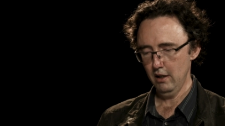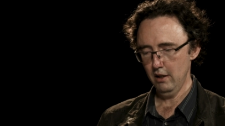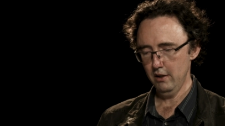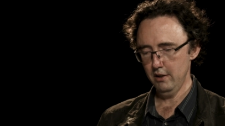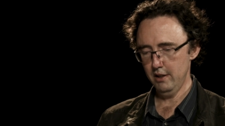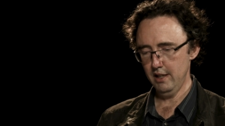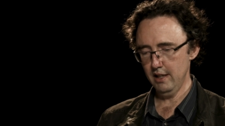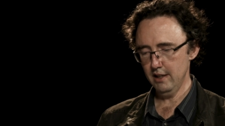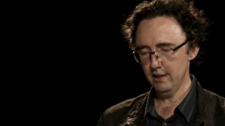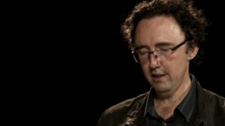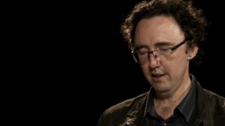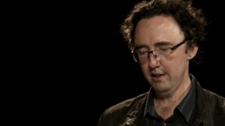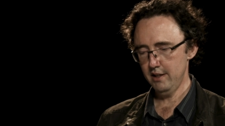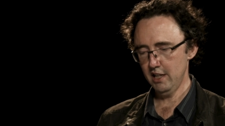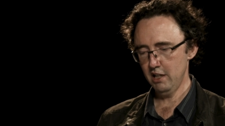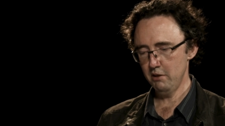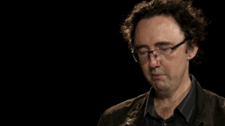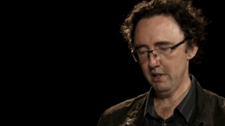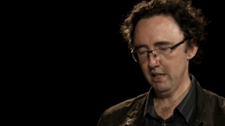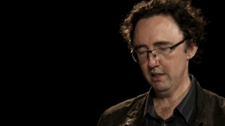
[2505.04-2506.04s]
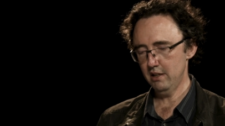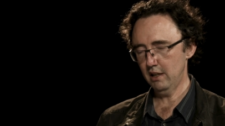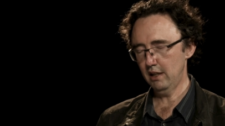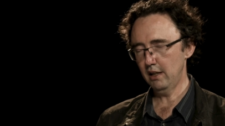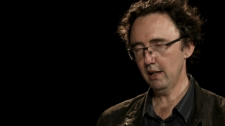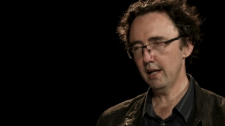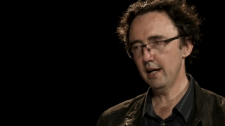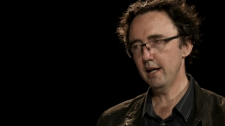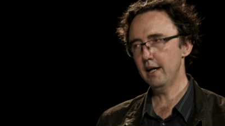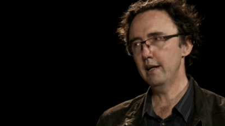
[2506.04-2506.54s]
the other thing about the
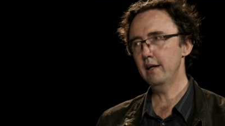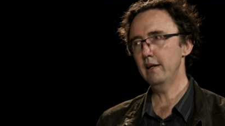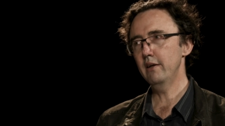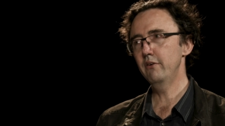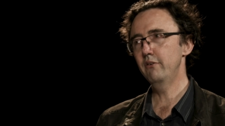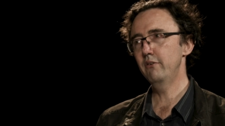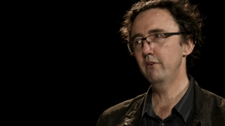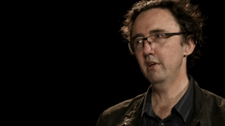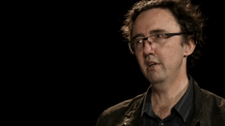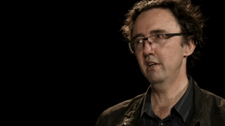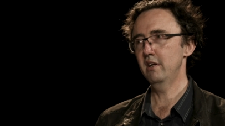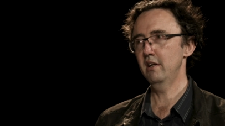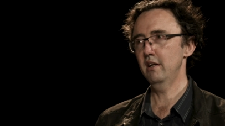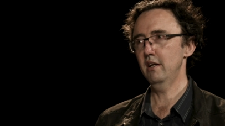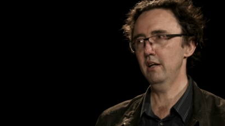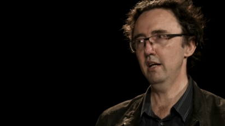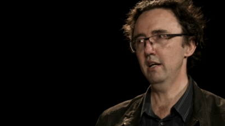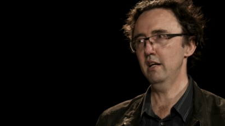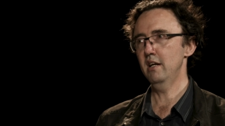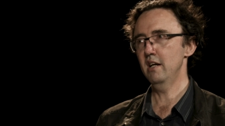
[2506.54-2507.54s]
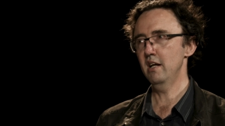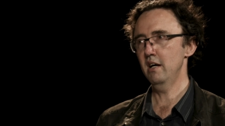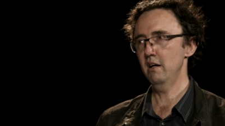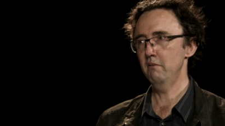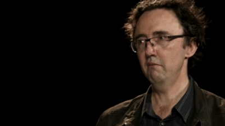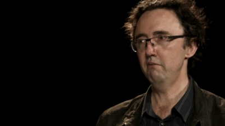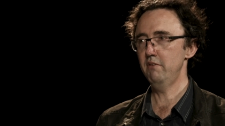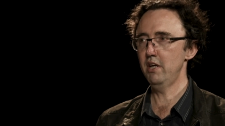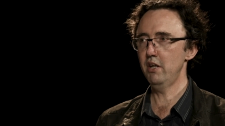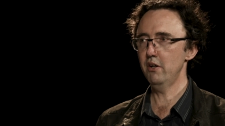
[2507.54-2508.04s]
glaze in, in
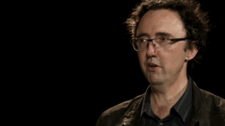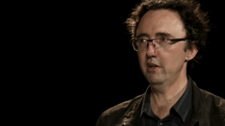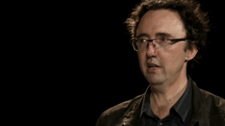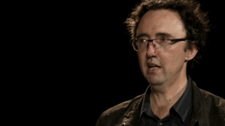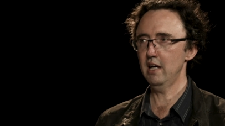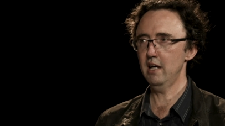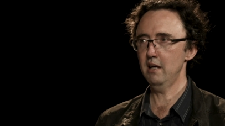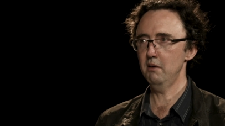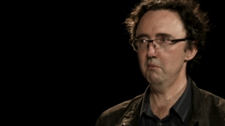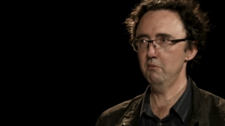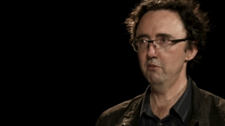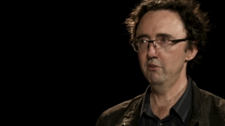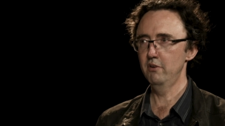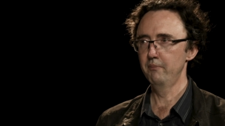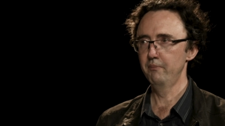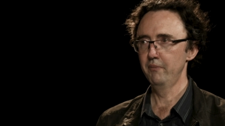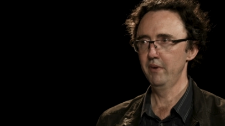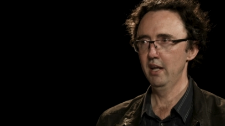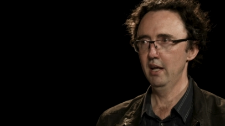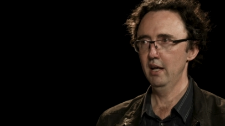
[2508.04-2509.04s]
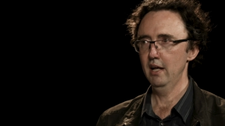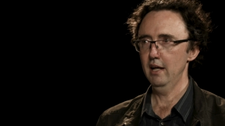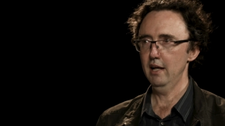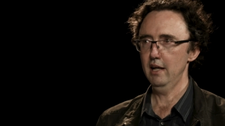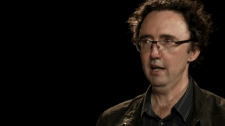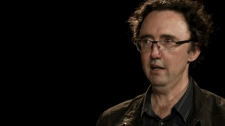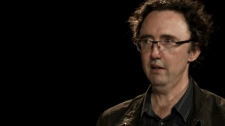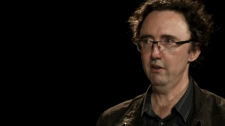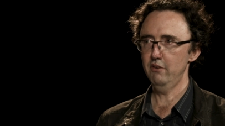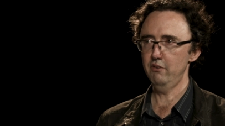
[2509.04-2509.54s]
um, video games
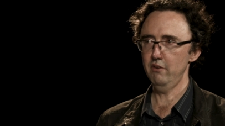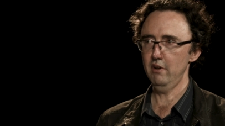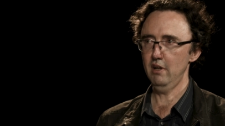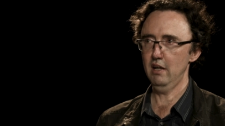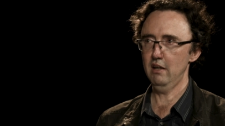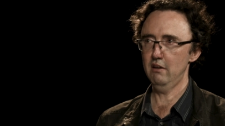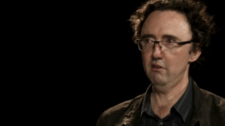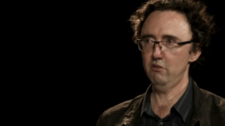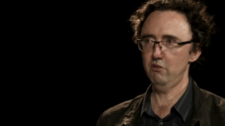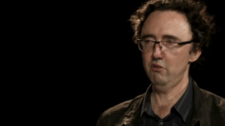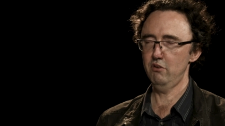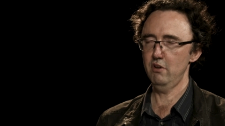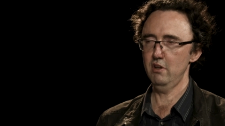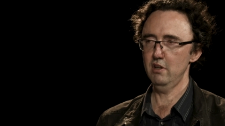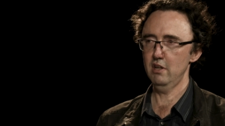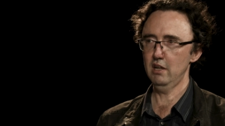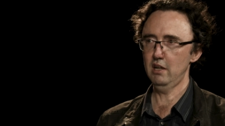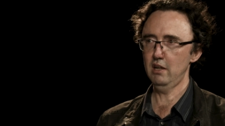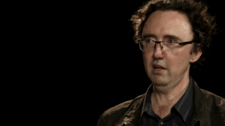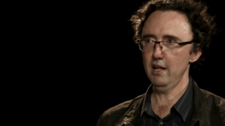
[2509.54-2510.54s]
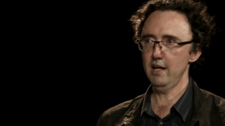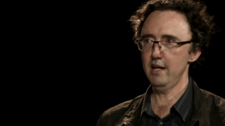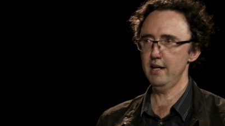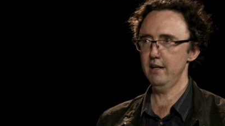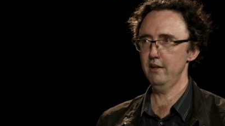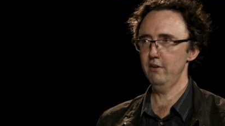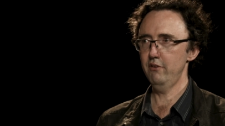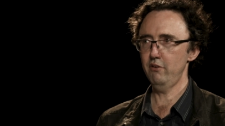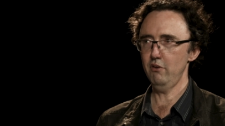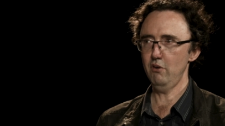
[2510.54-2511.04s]
is it's the
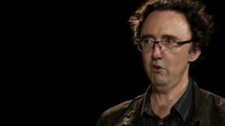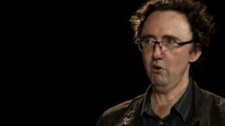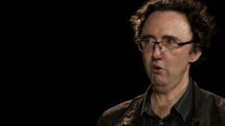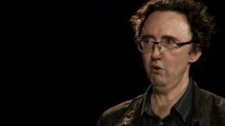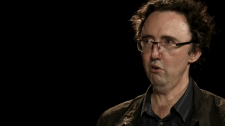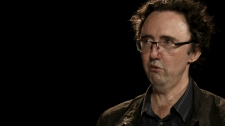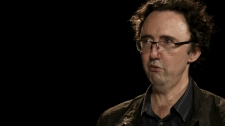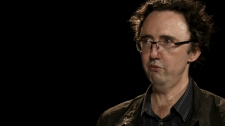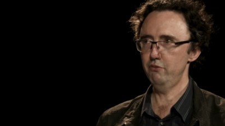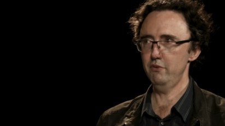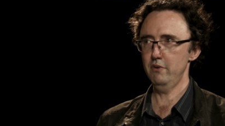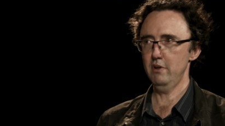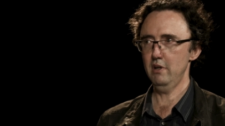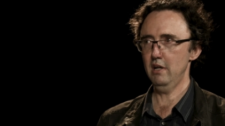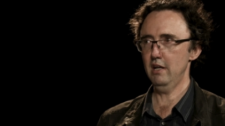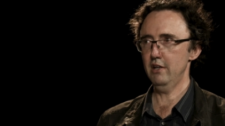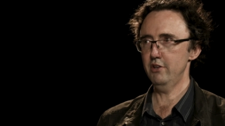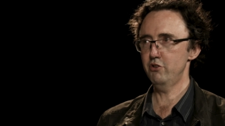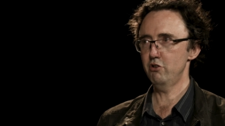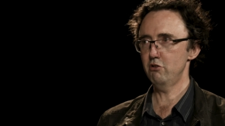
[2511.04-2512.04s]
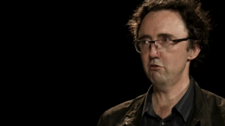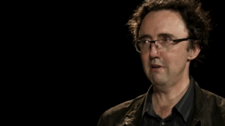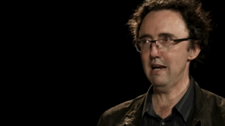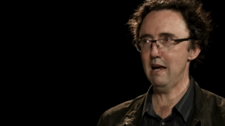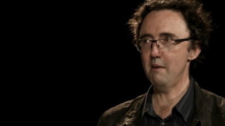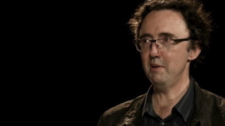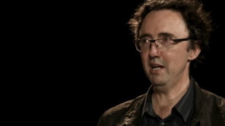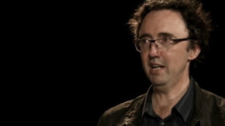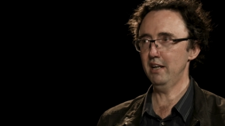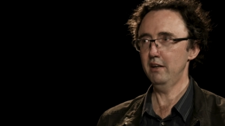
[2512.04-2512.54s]
glaze of a
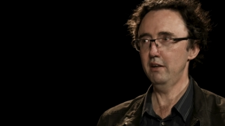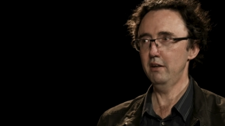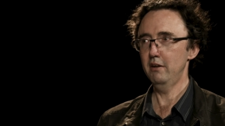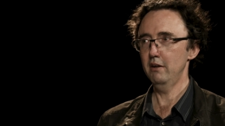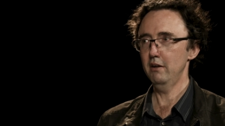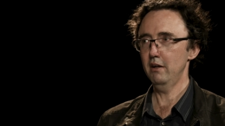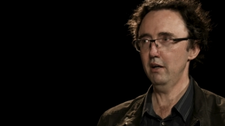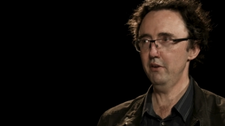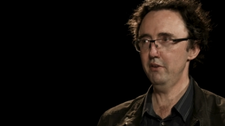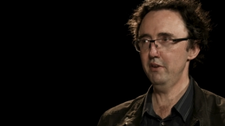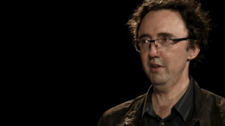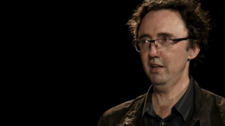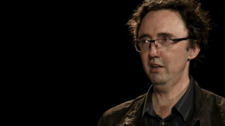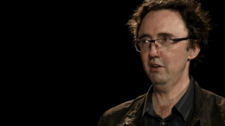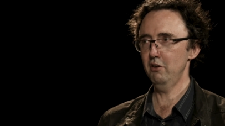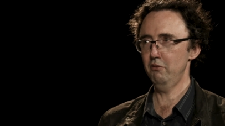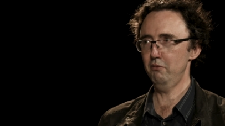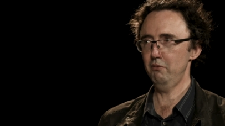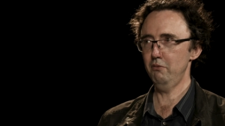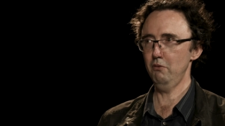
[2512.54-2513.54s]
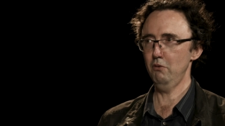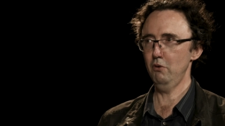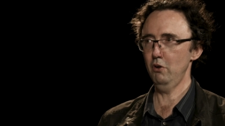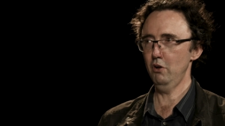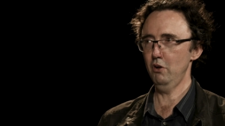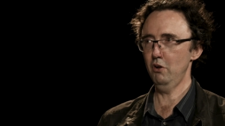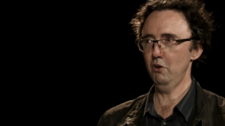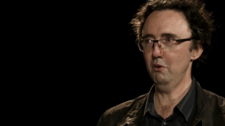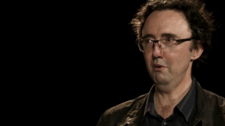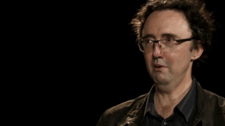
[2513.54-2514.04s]
ceramic. I think of
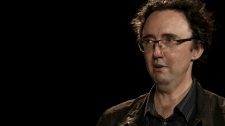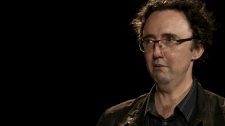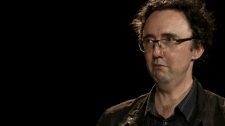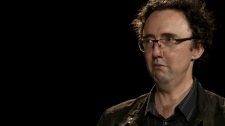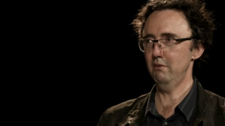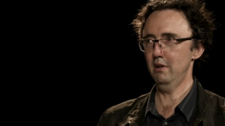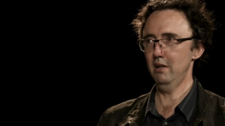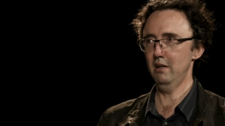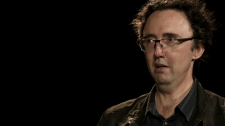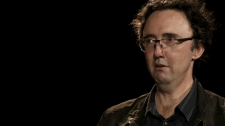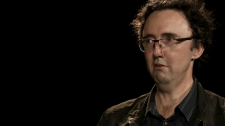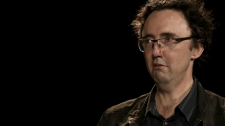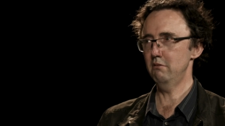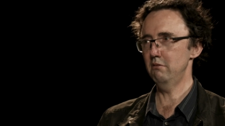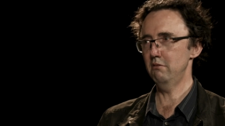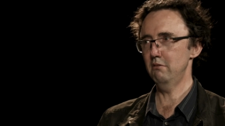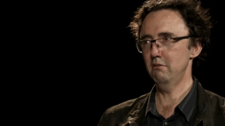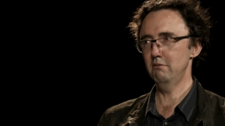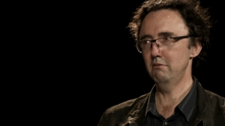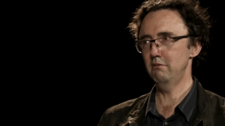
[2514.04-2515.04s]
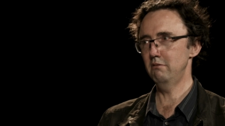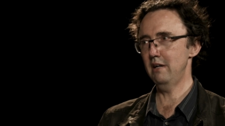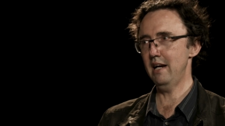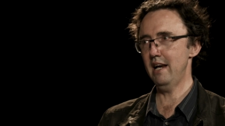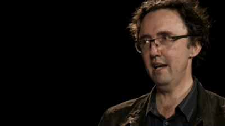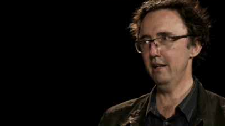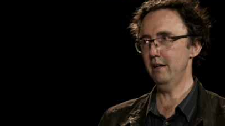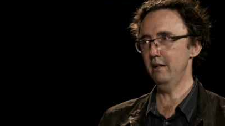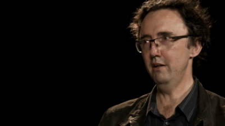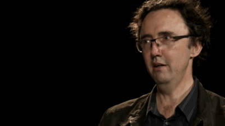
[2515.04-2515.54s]
you know a, a
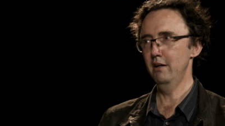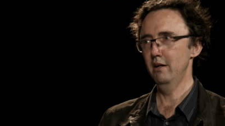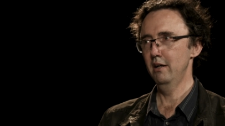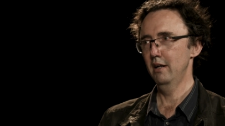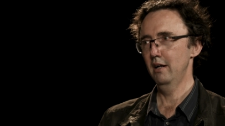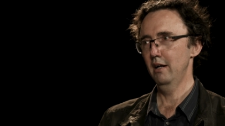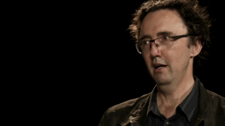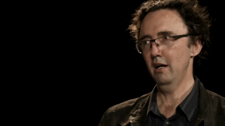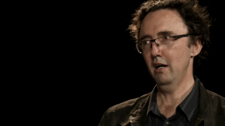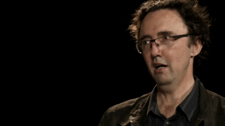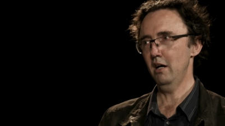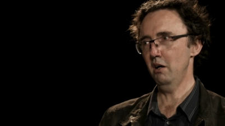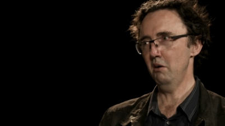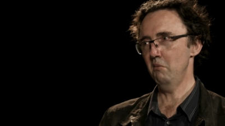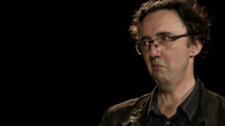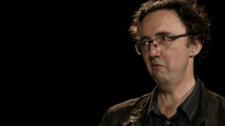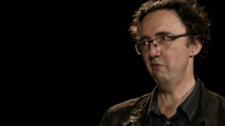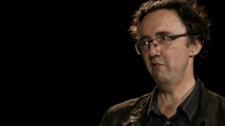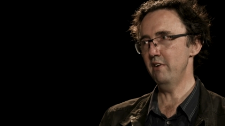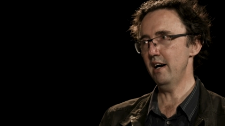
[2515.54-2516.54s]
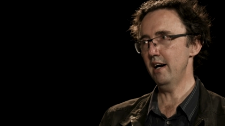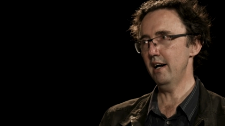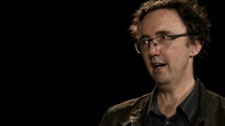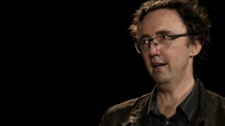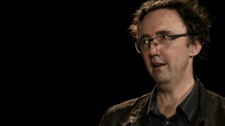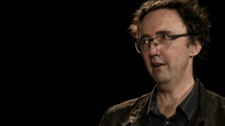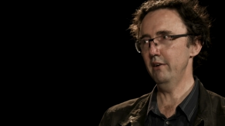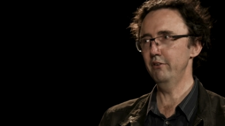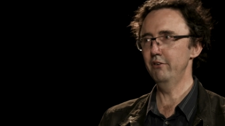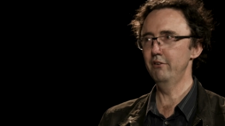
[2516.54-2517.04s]
red um,
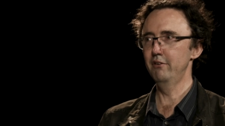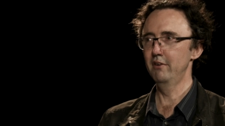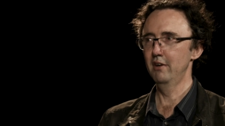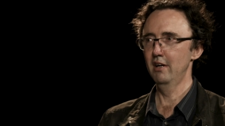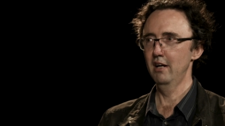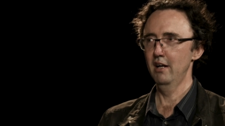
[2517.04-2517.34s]
vase